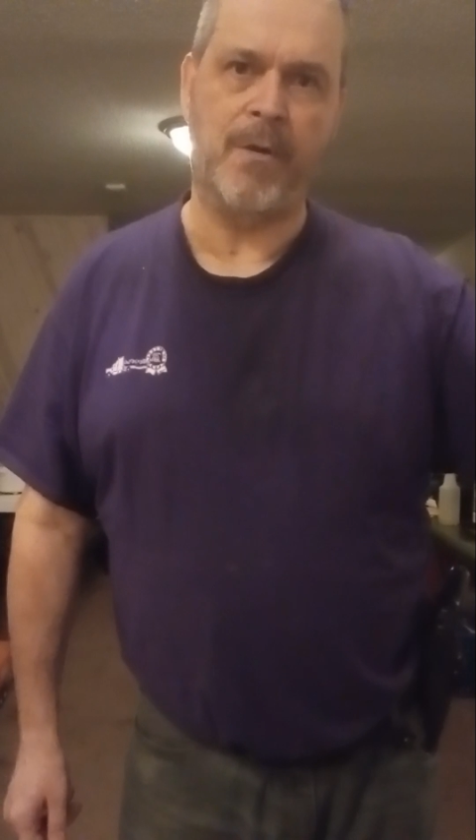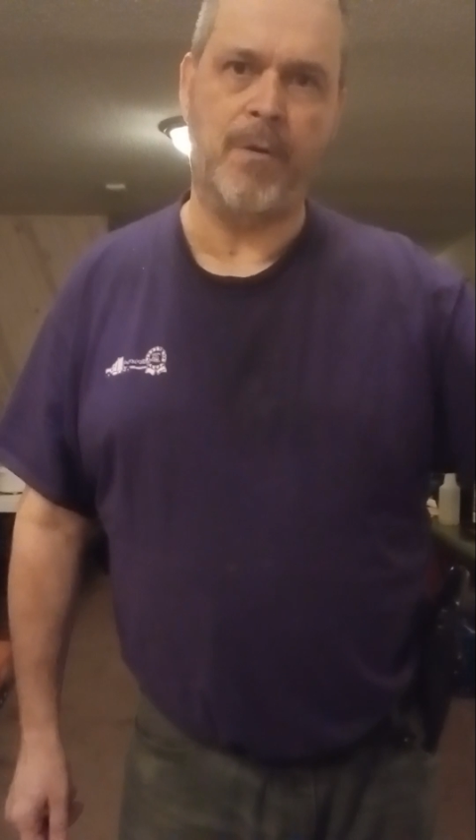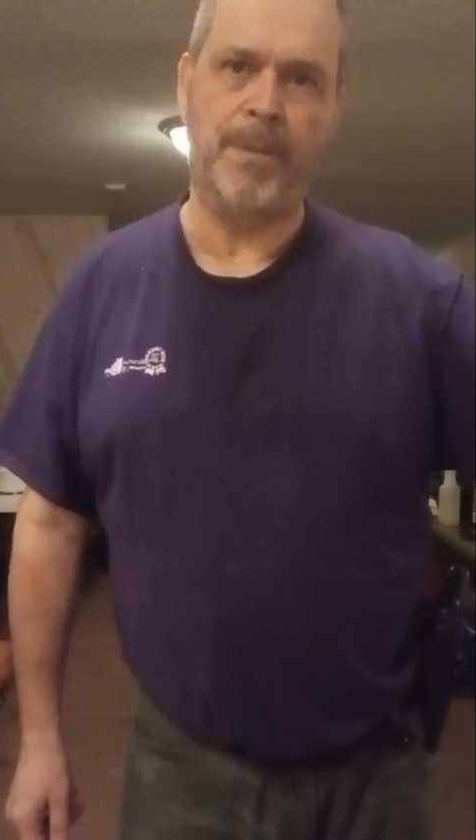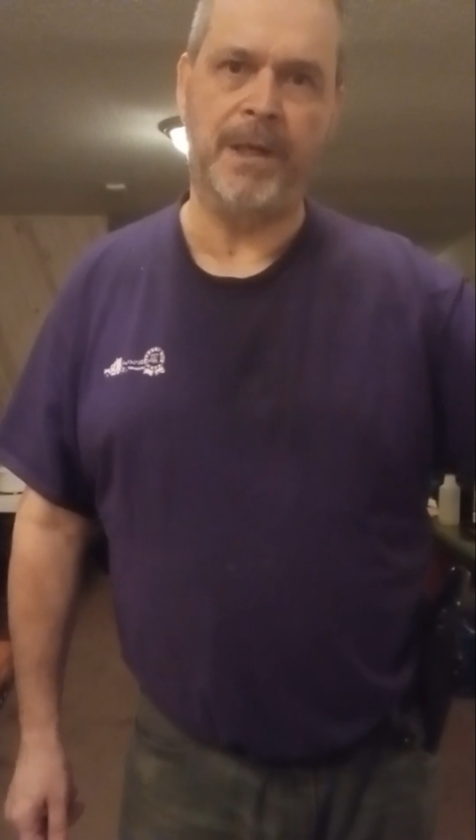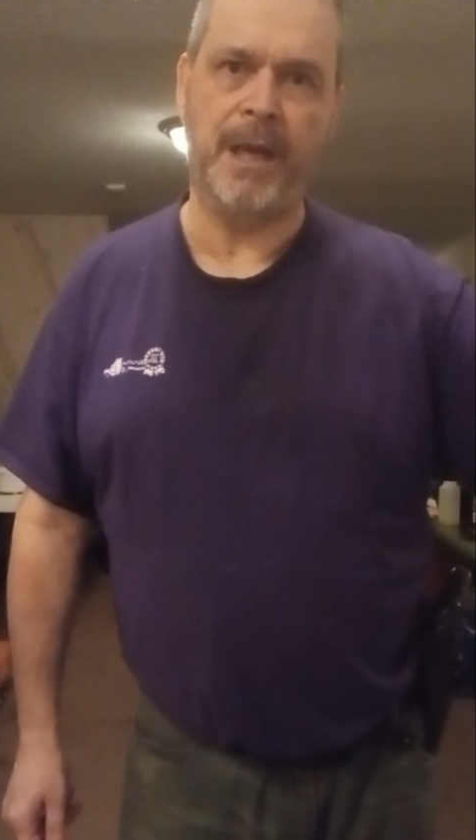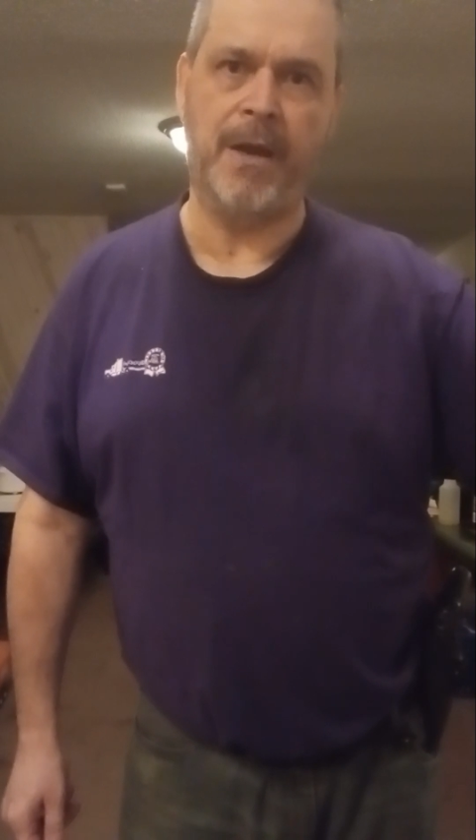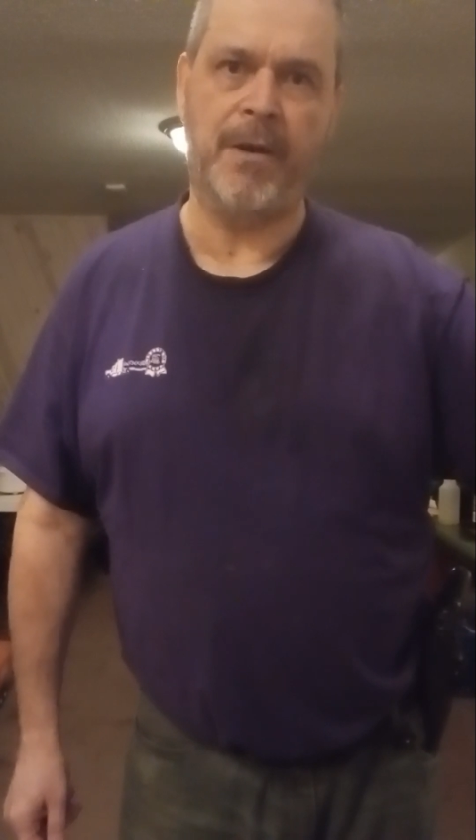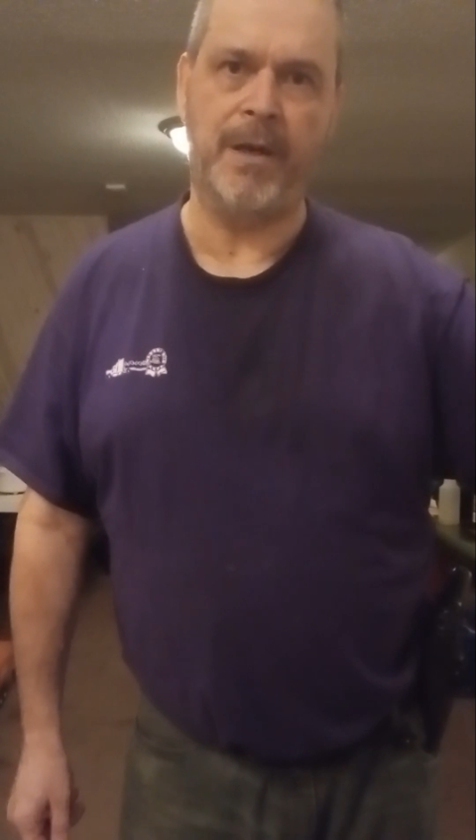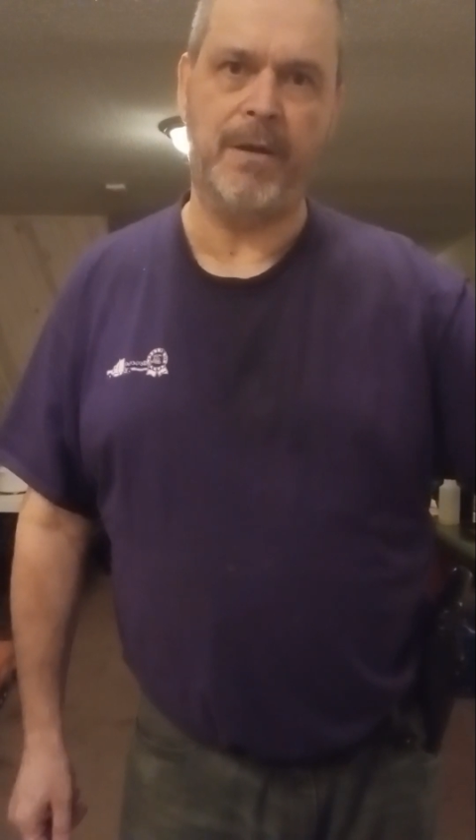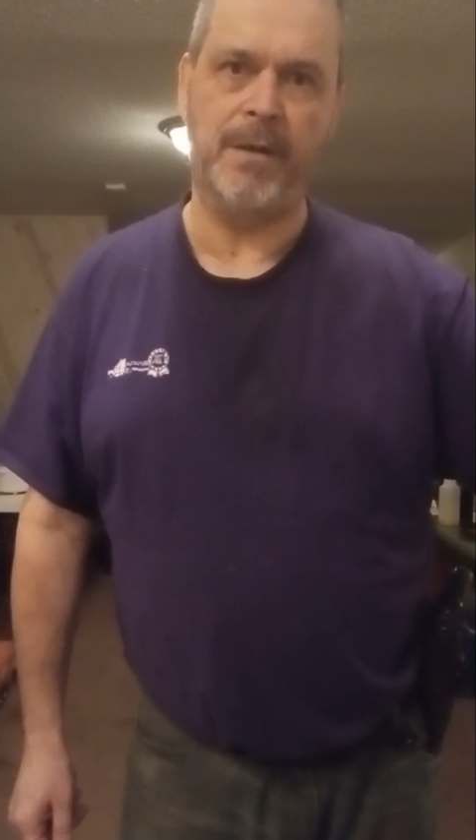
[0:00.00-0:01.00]
open
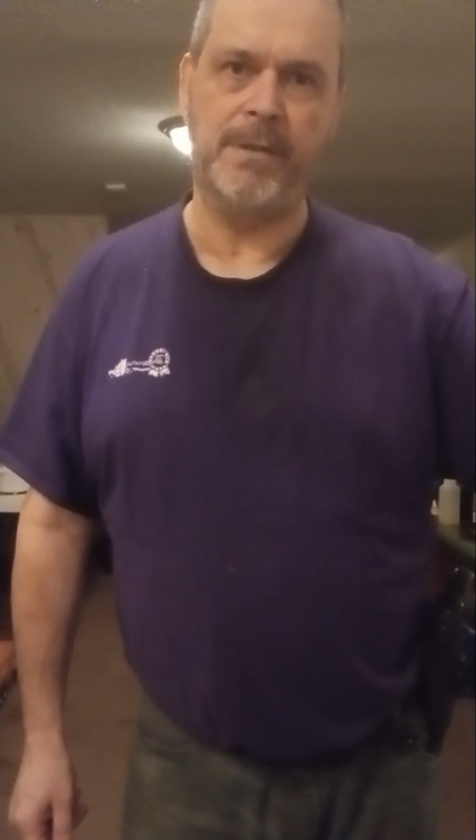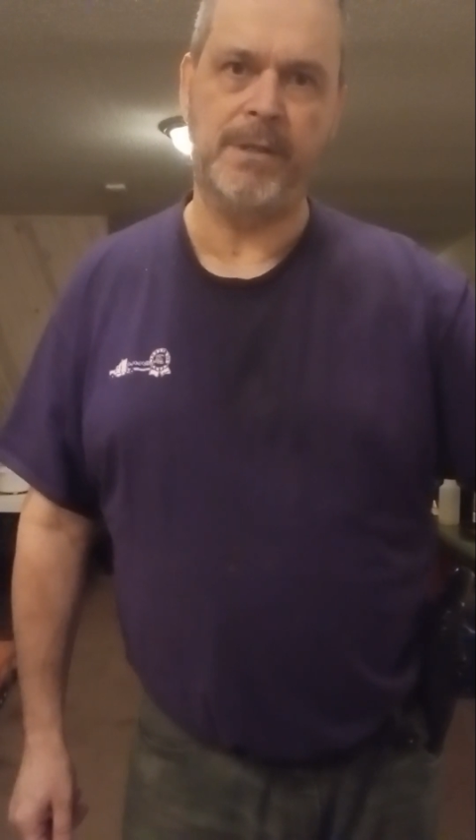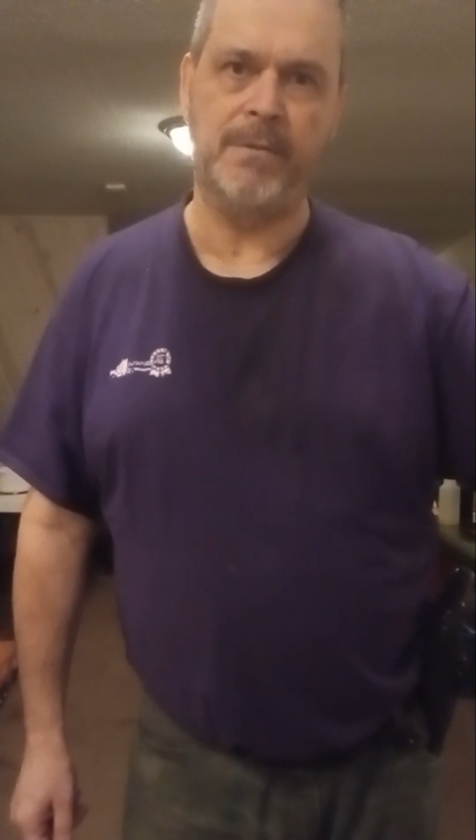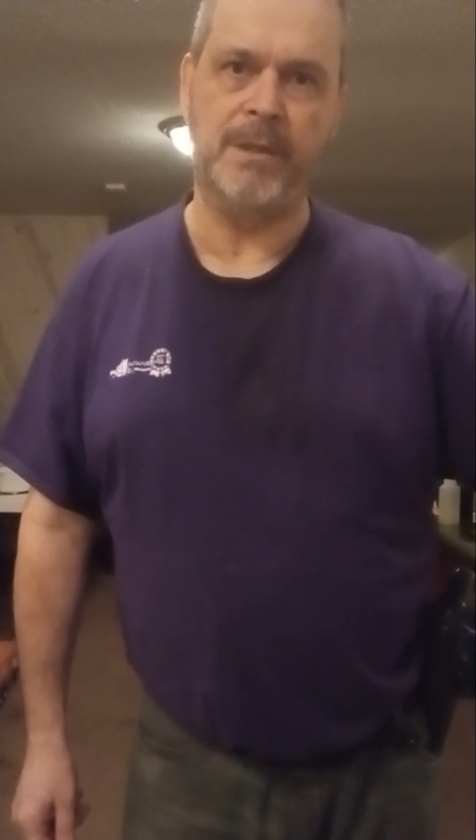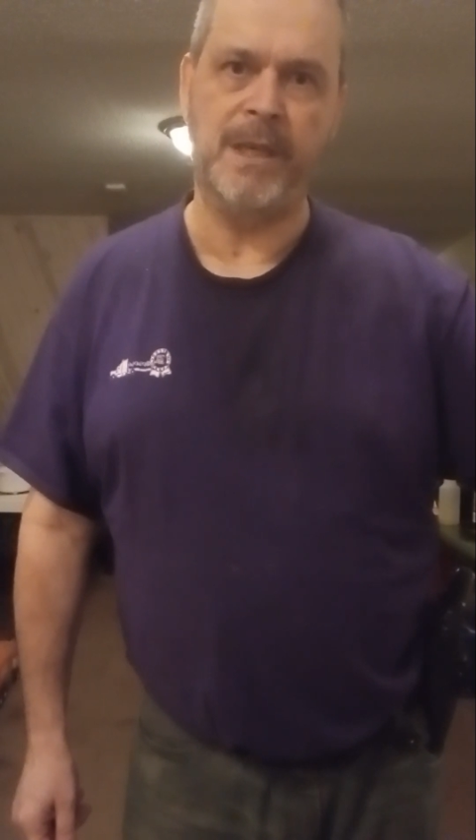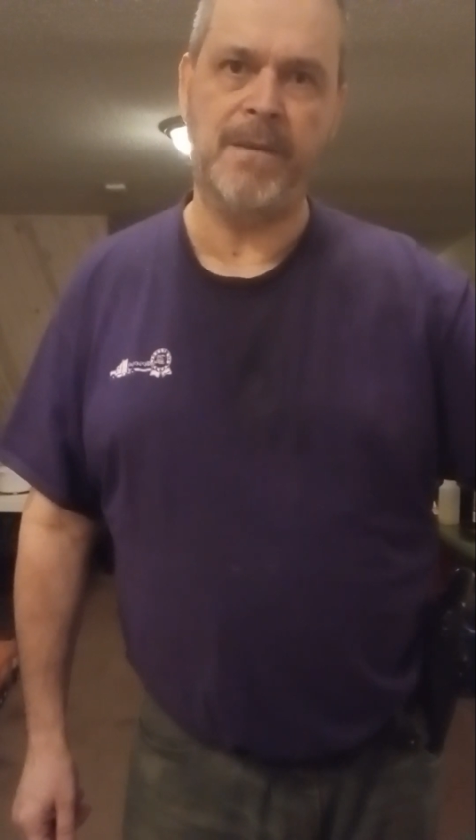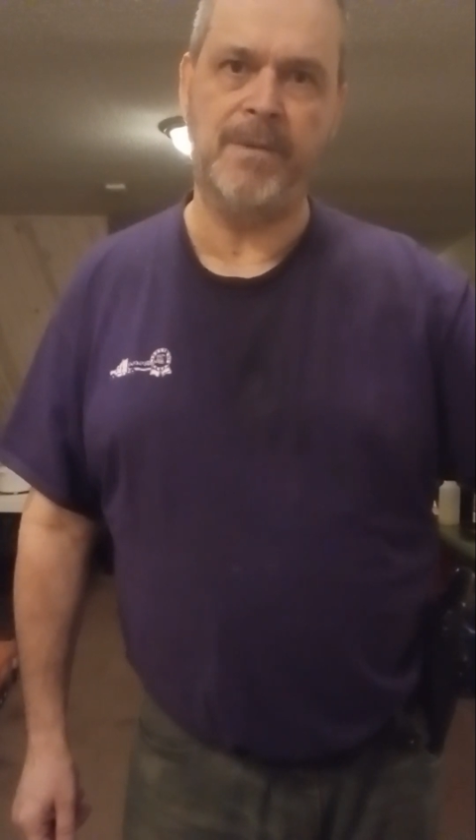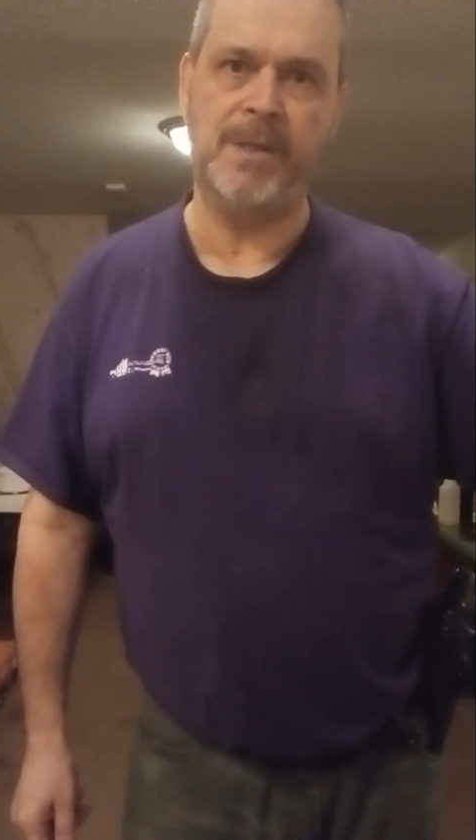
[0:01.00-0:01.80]
carrier to leave